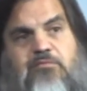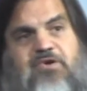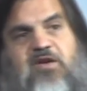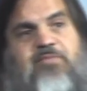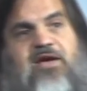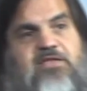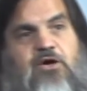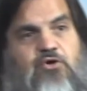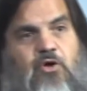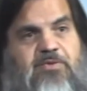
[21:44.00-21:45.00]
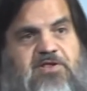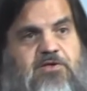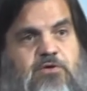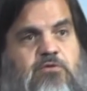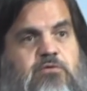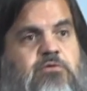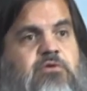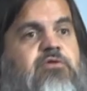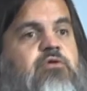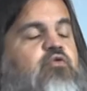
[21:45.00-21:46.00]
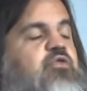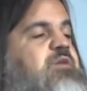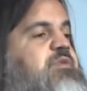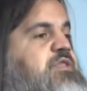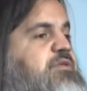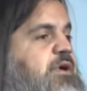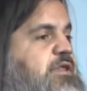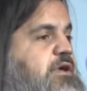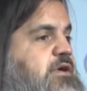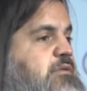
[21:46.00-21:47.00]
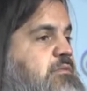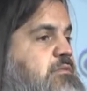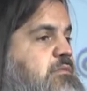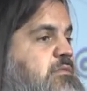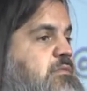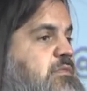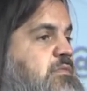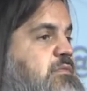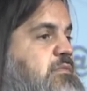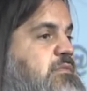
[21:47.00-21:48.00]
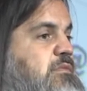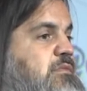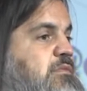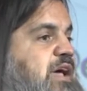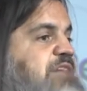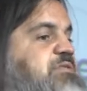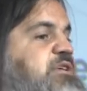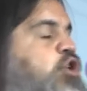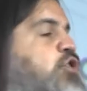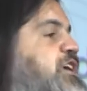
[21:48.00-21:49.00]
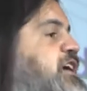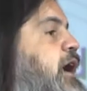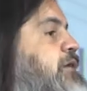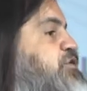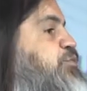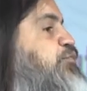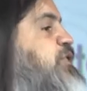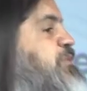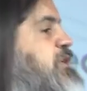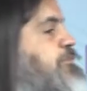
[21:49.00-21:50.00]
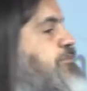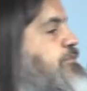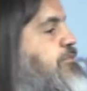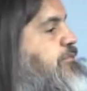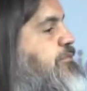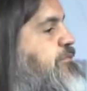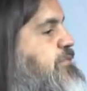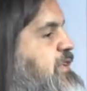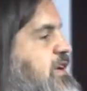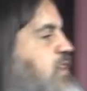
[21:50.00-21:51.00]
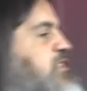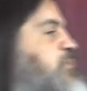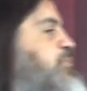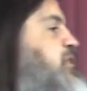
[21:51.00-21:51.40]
But it might not all be so grim and threatening. We have something called the college premium. And this